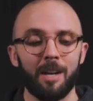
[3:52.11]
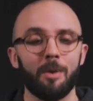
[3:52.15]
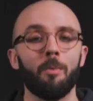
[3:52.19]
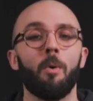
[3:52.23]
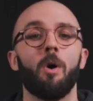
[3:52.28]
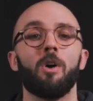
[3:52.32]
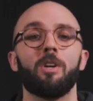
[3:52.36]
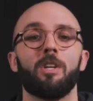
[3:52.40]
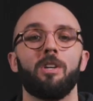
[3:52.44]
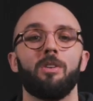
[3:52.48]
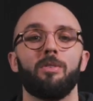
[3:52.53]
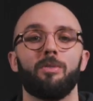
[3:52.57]
of
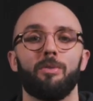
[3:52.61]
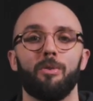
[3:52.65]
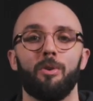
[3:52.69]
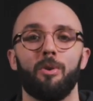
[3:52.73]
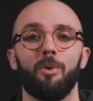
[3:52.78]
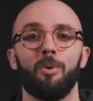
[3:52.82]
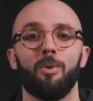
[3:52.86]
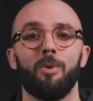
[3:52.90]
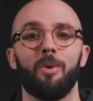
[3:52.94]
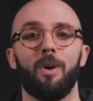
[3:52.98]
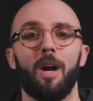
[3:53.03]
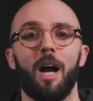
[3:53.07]
walk you
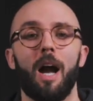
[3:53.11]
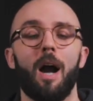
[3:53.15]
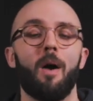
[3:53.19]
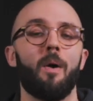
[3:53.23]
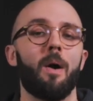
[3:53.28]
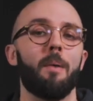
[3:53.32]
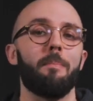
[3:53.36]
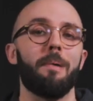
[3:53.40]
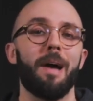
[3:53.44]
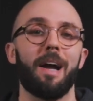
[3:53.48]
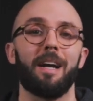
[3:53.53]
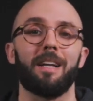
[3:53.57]
through how
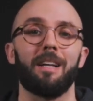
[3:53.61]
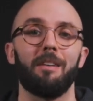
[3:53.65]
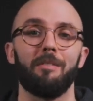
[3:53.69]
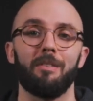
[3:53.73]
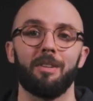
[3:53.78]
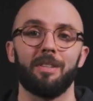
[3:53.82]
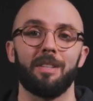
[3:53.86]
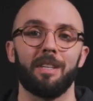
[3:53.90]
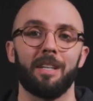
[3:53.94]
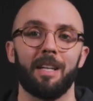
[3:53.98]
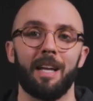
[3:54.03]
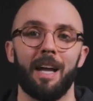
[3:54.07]
I pack
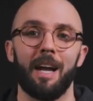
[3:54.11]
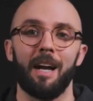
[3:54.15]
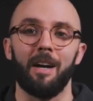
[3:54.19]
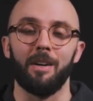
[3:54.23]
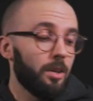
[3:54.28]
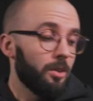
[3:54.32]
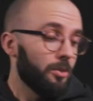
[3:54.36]
everything out.